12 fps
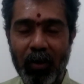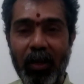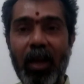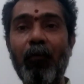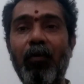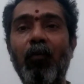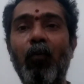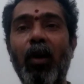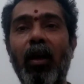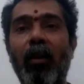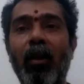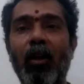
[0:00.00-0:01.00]

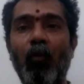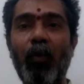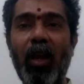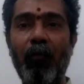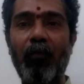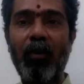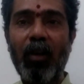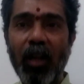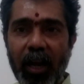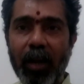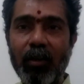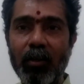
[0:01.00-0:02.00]
Everywhere we have
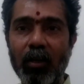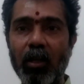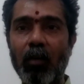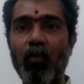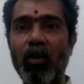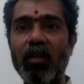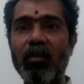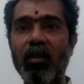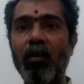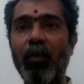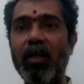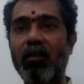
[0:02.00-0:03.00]
created a turbulence in the
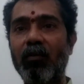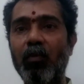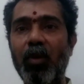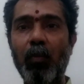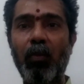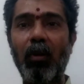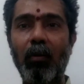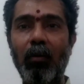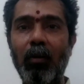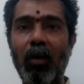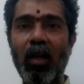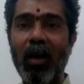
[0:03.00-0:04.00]
minds of the people,
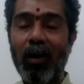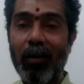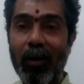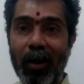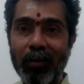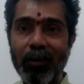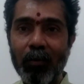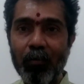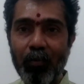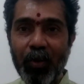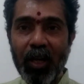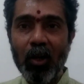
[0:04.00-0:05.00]
rather
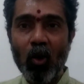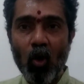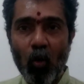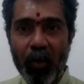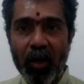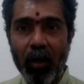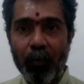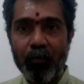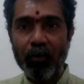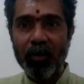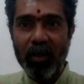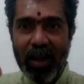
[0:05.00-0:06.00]
being coping up to
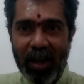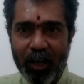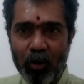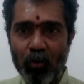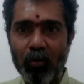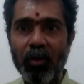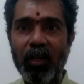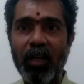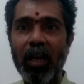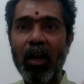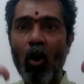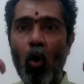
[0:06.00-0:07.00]
the naturally
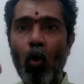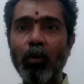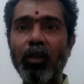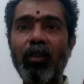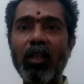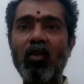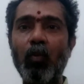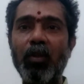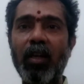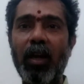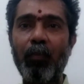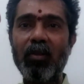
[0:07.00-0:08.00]
all the things which
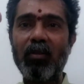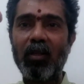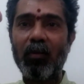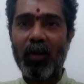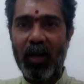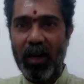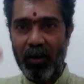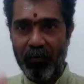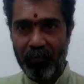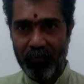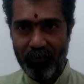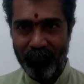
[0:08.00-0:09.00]
happens in our life.